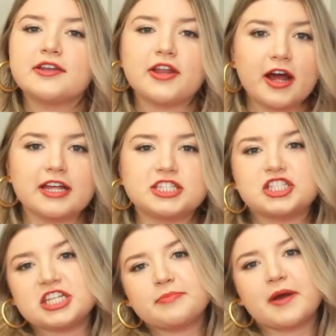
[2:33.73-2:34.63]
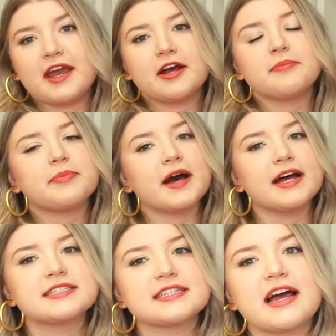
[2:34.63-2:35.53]
not a cheap item,
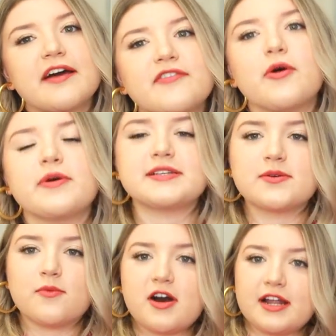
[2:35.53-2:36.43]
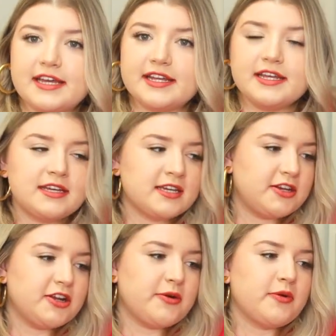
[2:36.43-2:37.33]
but I've always wanted,
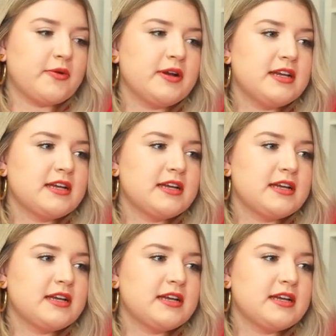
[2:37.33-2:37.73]
you know,